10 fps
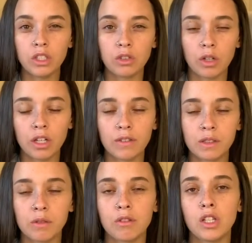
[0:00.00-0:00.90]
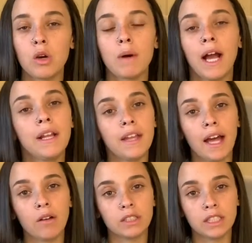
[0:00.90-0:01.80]
sort of, so we would go behind the
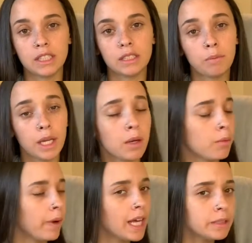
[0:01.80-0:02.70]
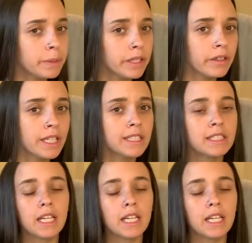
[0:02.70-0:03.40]
houses and pick raspberries